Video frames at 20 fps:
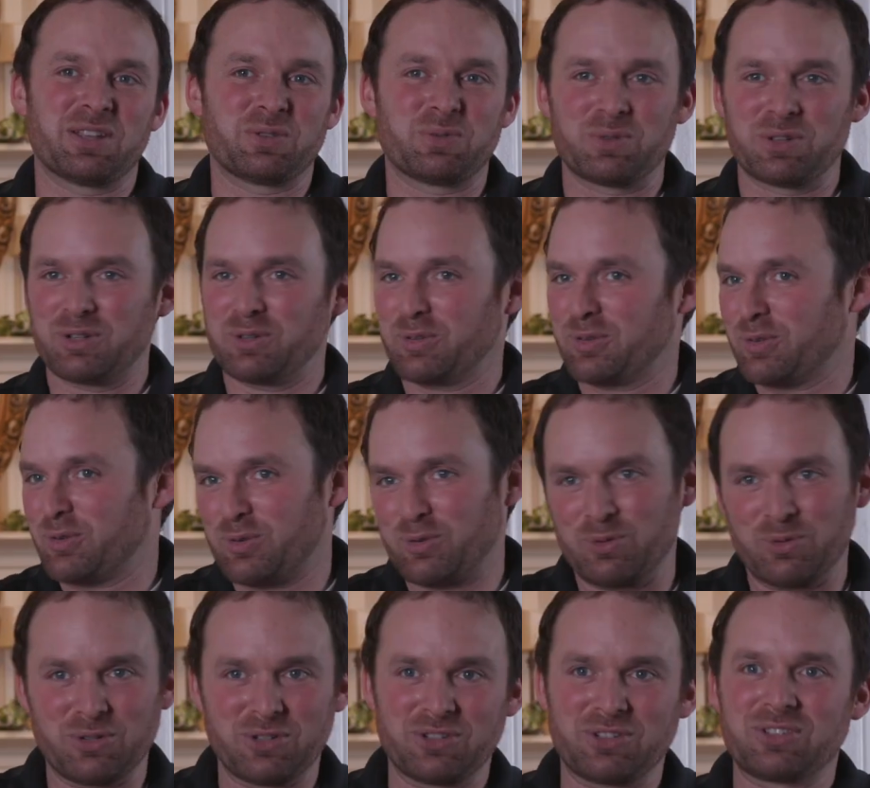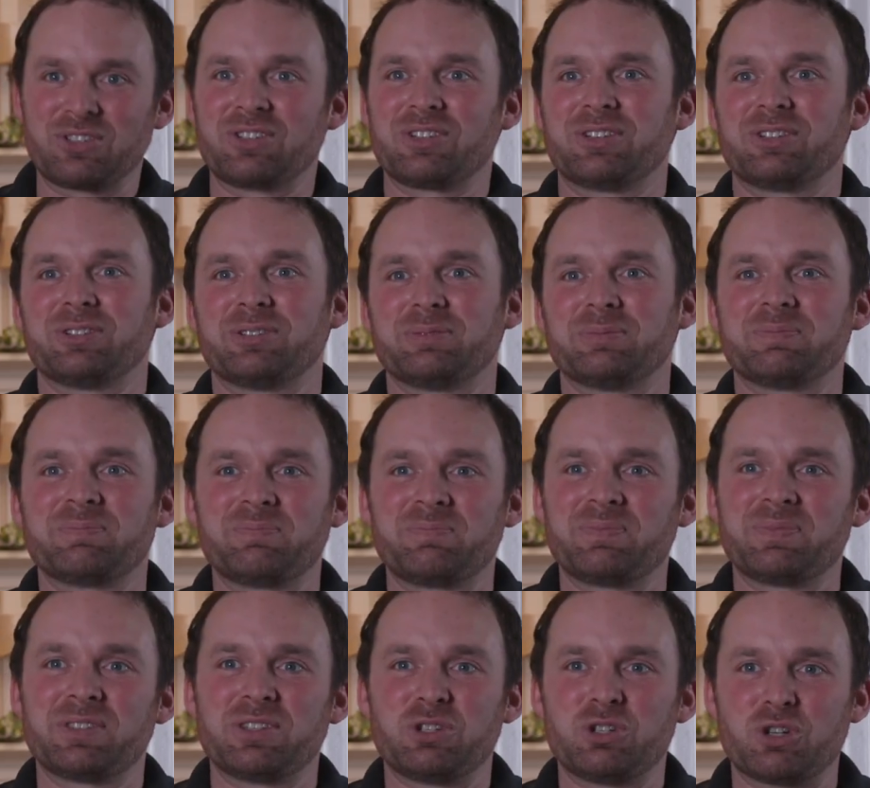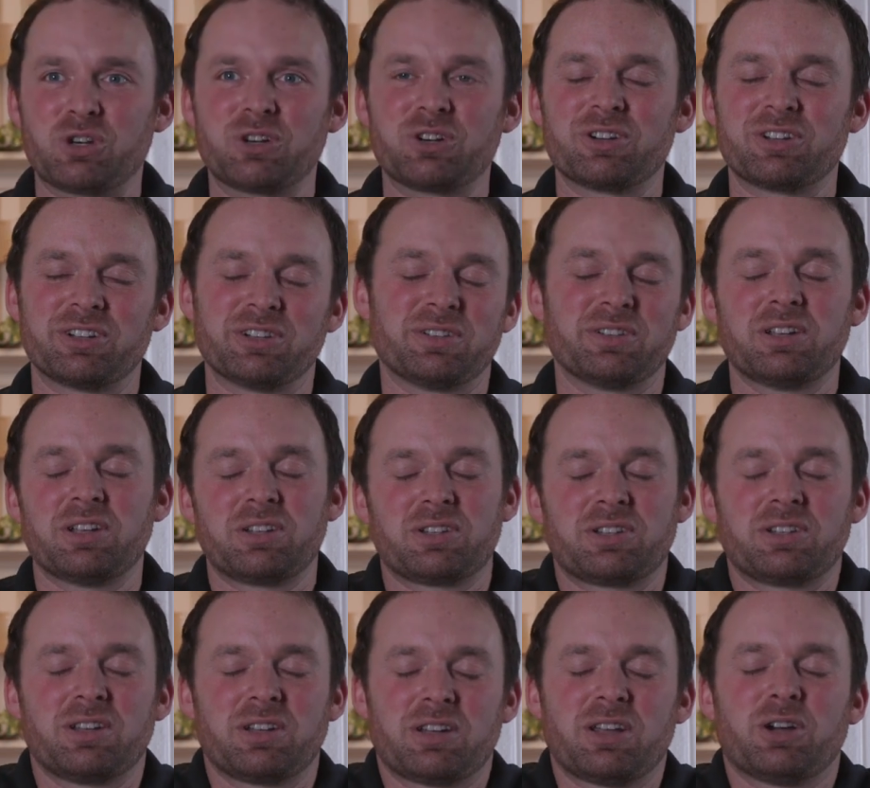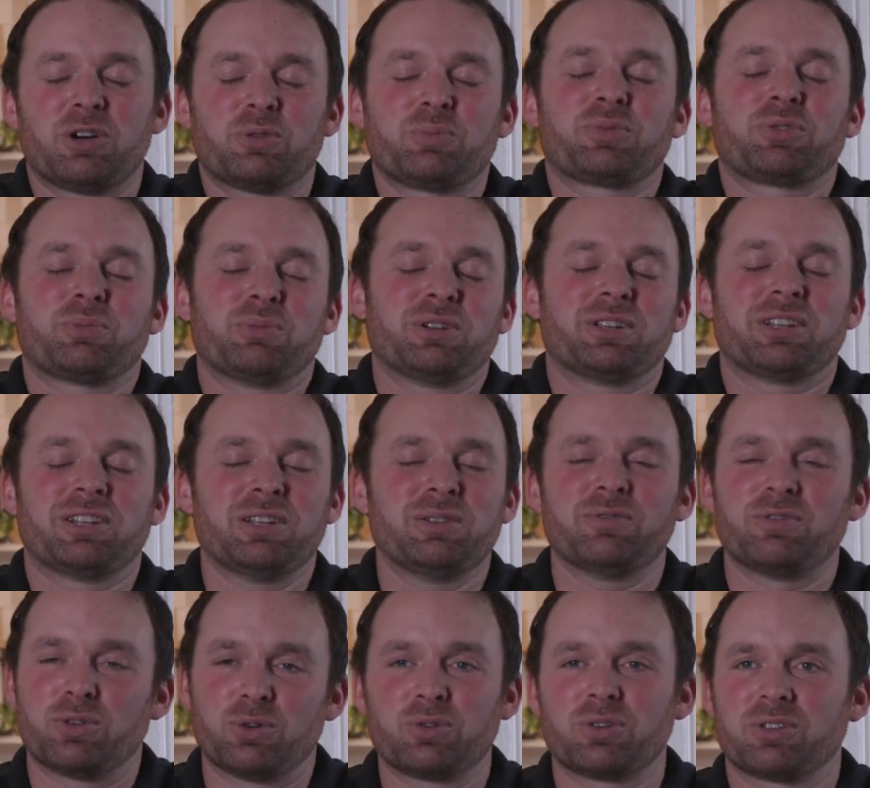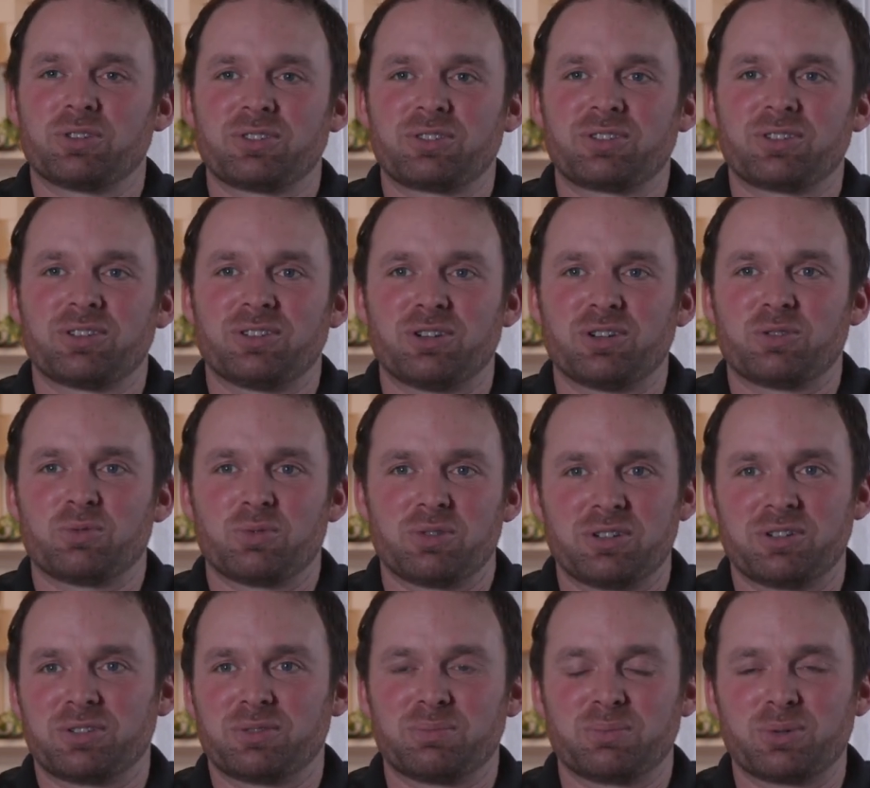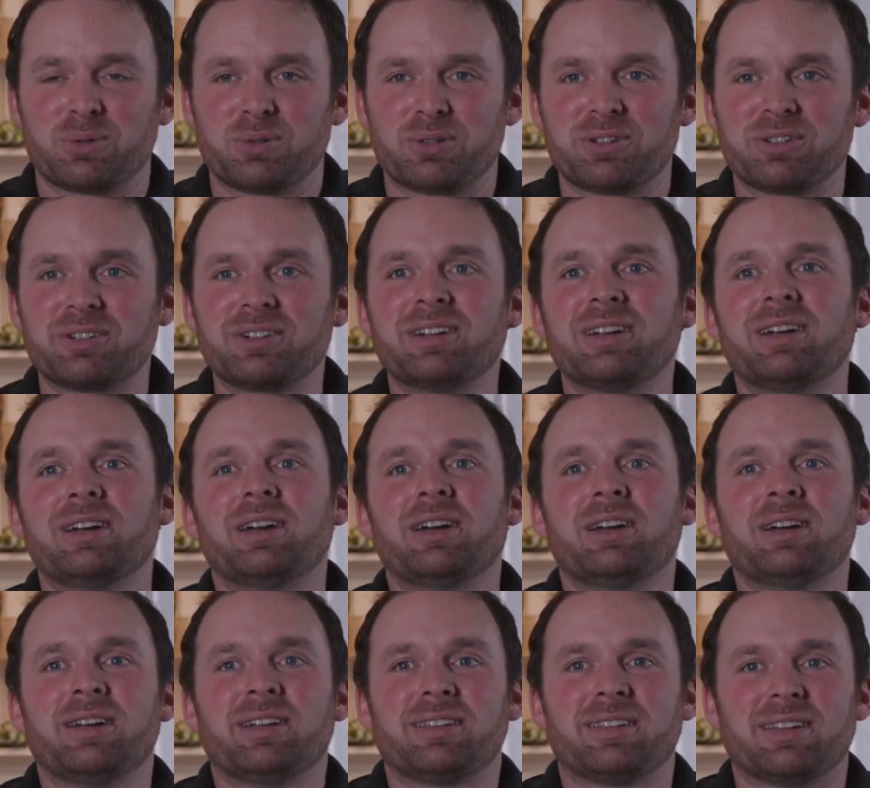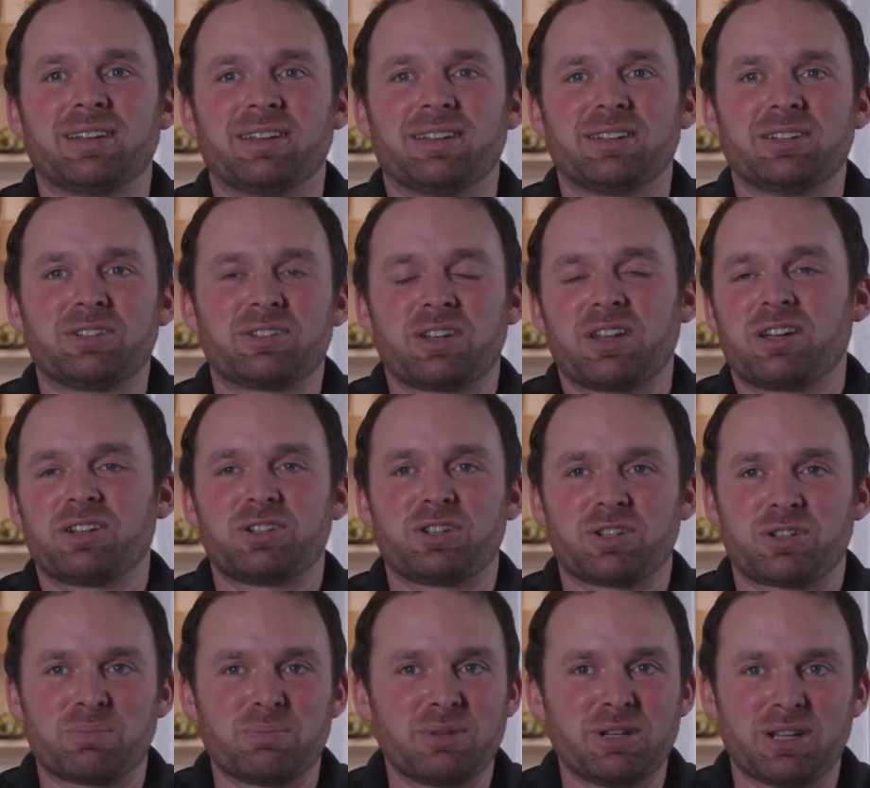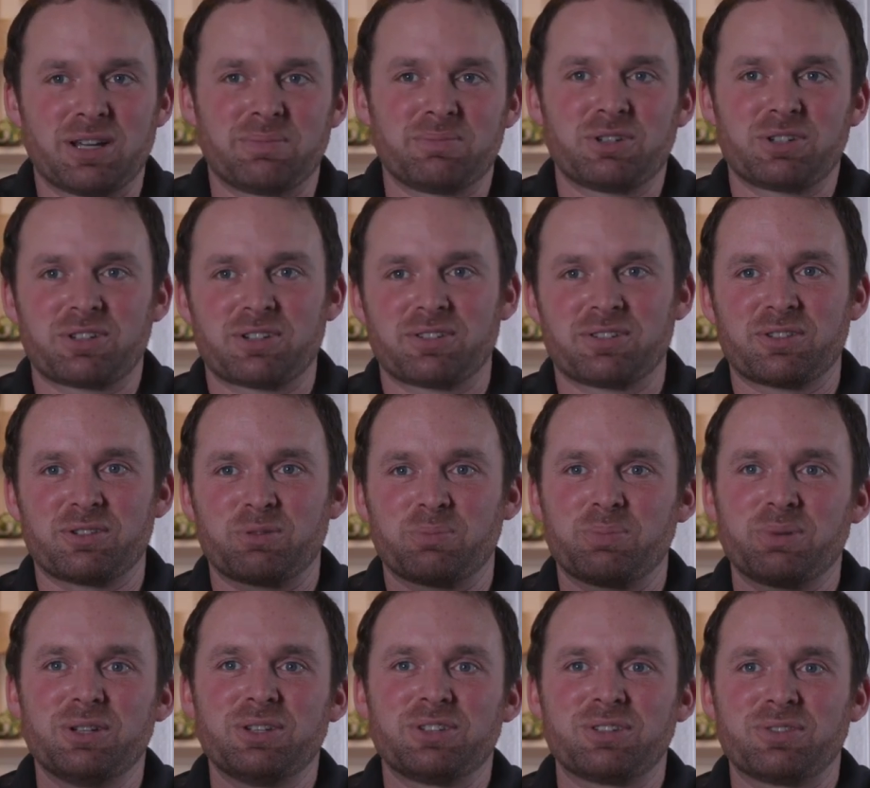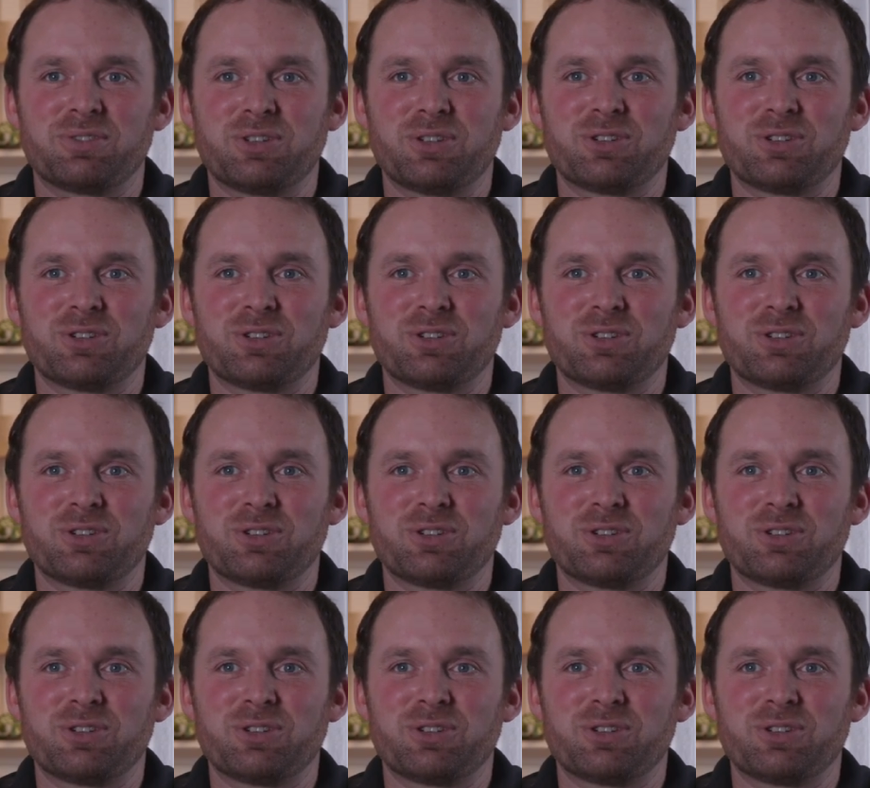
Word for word: As we go through this um, journey, it, it helps me keep focused on what is important. That it's not just me, I'm just a little piece of